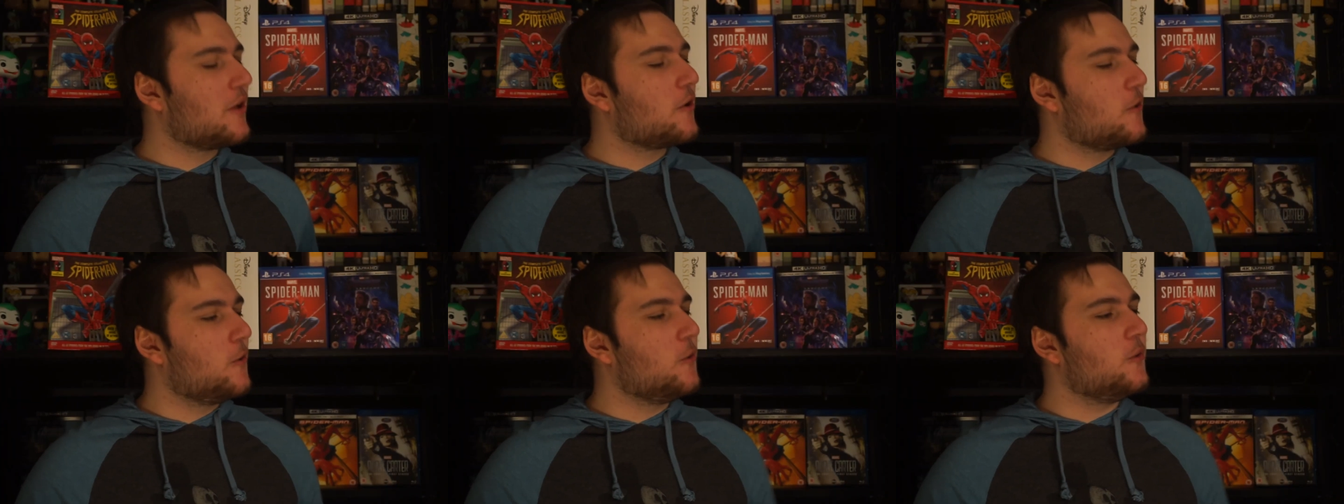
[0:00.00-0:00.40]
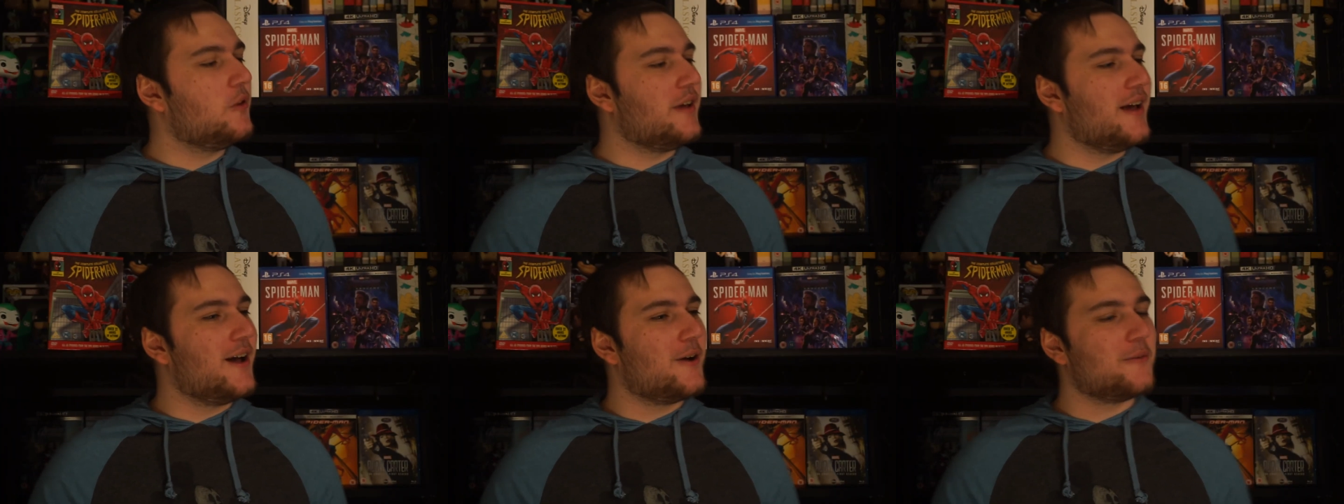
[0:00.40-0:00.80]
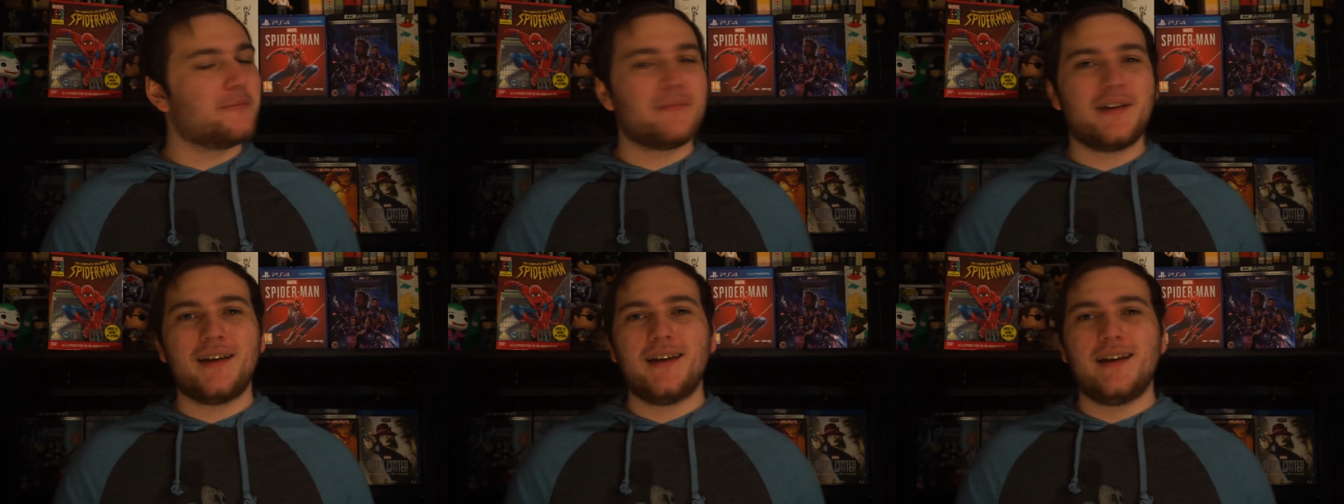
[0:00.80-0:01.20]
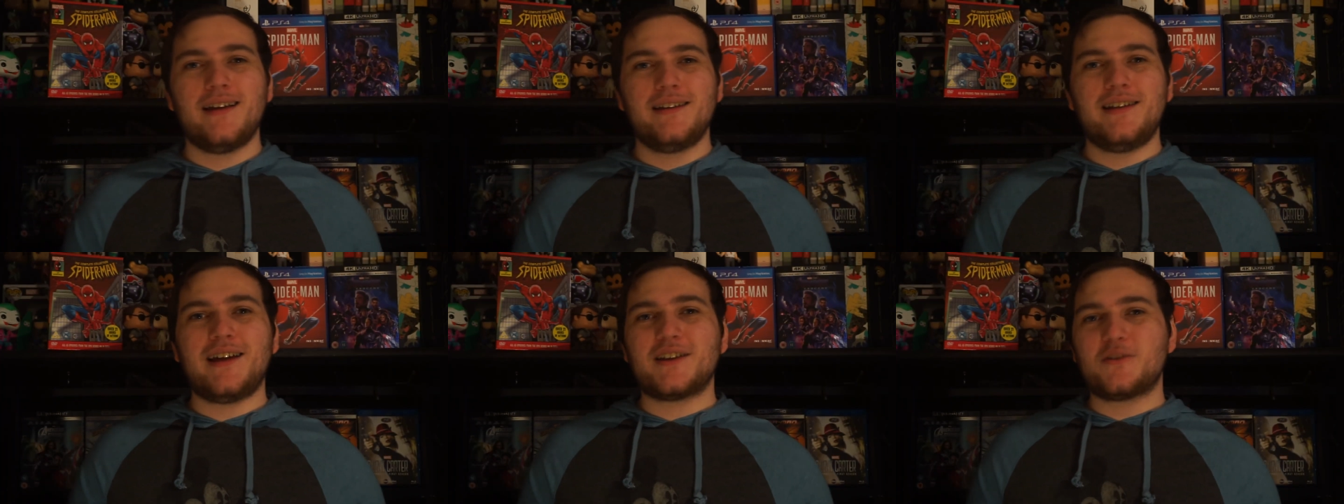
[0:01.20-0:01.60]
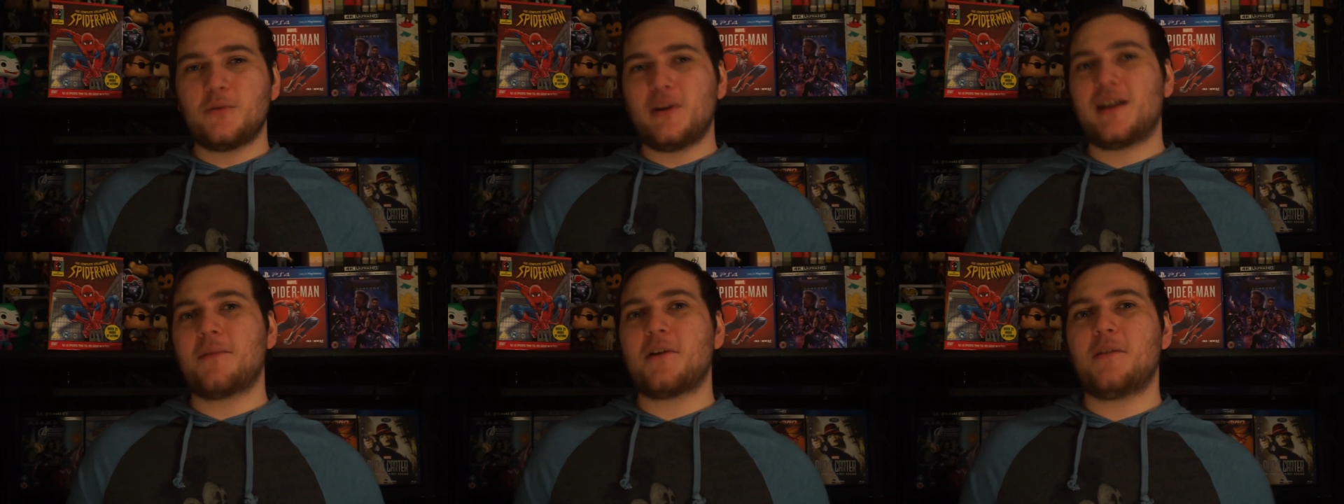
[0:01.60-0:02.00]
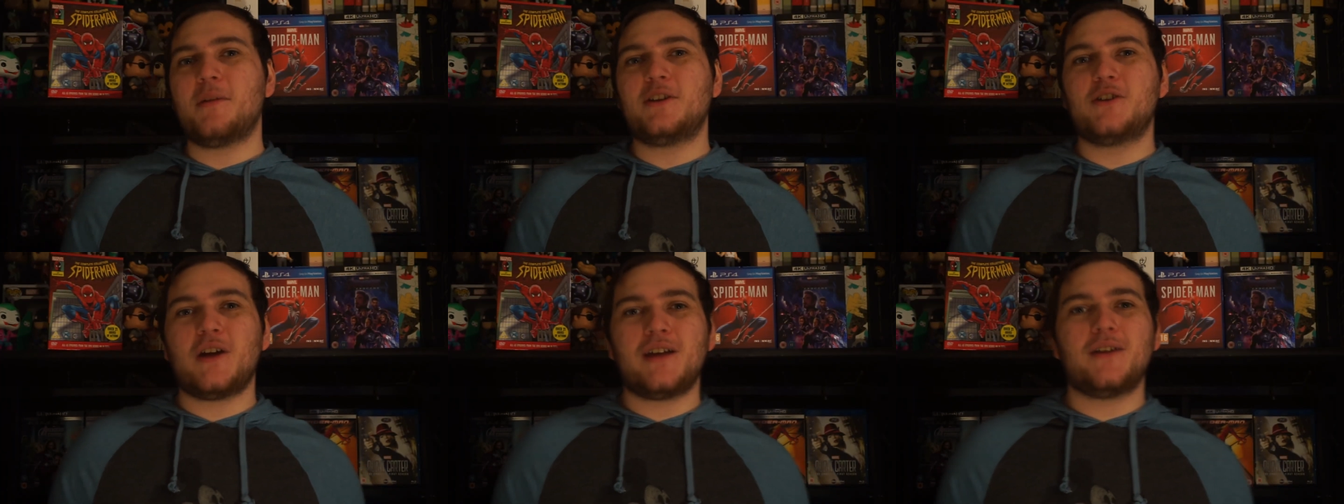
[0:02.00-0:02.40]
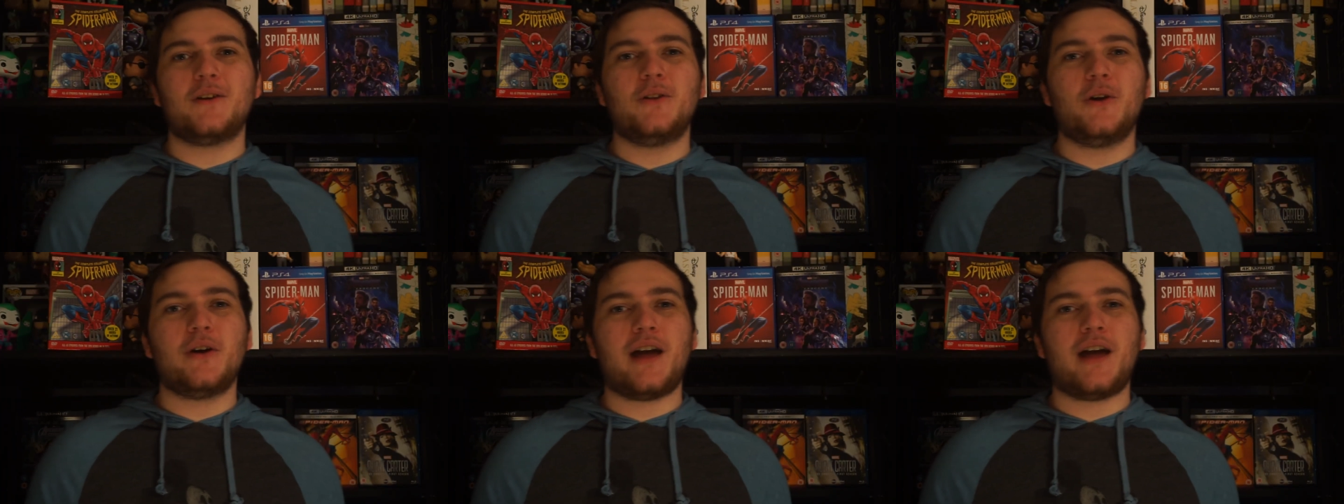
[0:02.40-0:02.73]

Coolio. Next week I'm going to be taking a look